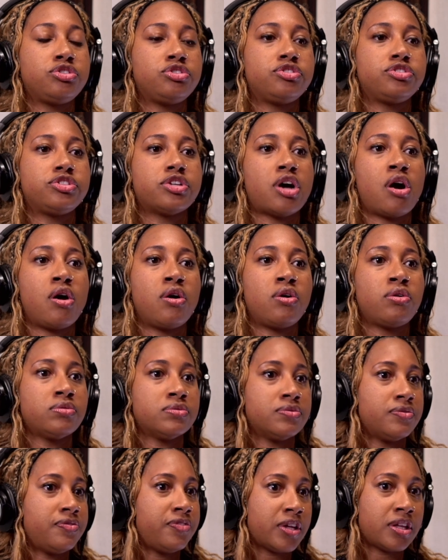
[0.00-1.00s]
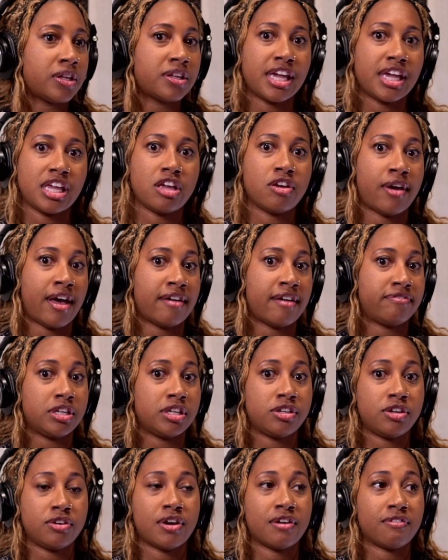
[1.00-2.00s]
don't feel like you have to
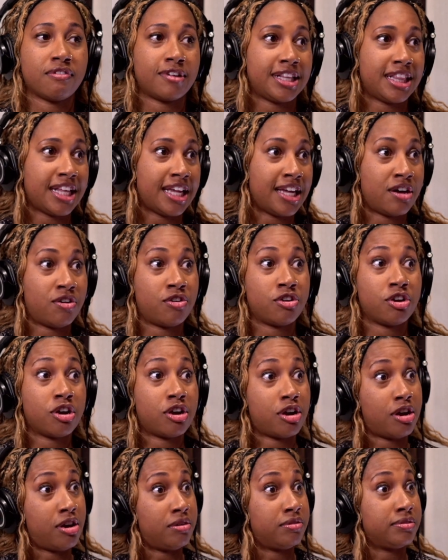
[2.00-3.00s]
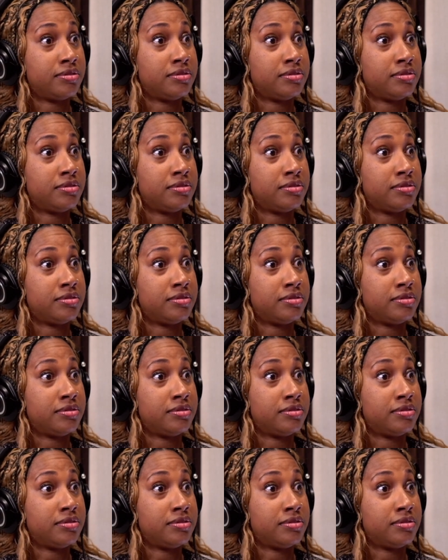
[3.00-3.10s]
do everything on your own.